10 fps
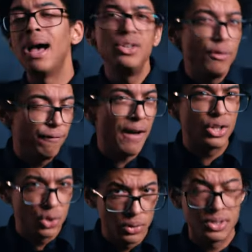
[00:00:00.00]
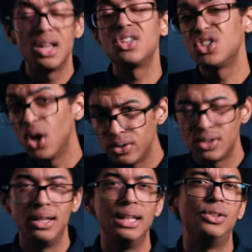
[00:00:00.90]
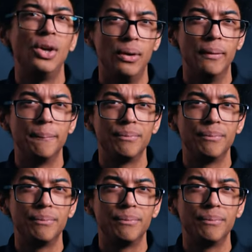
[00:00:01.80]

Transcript: manufacturers certainly do.